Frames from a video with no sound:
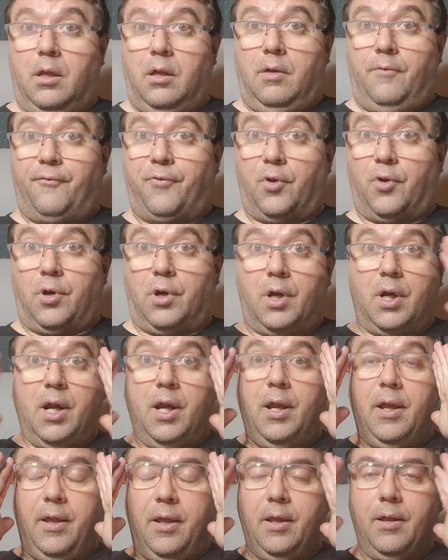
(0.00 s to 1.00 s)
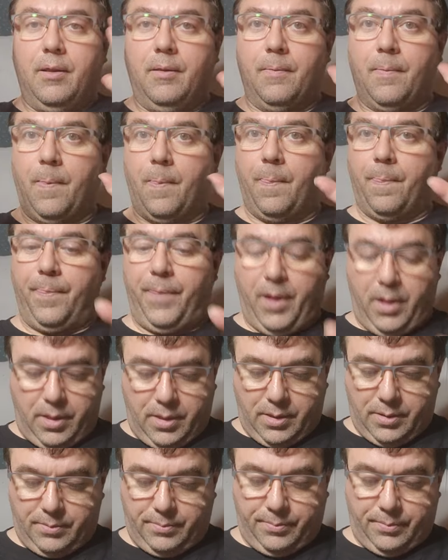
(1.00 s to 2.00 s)
for
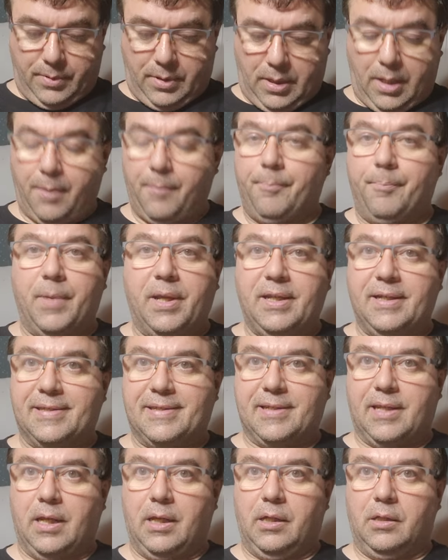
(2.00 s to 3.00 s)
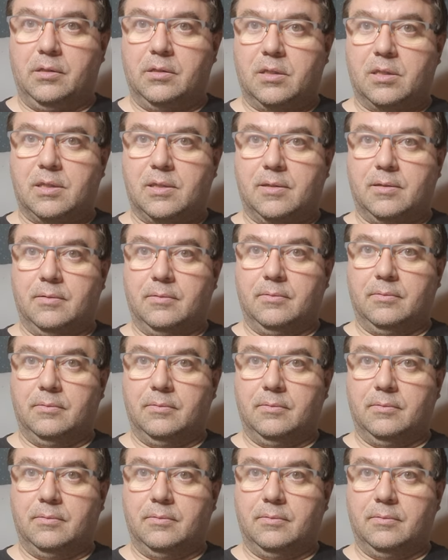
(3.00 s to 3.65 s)
the mini skeins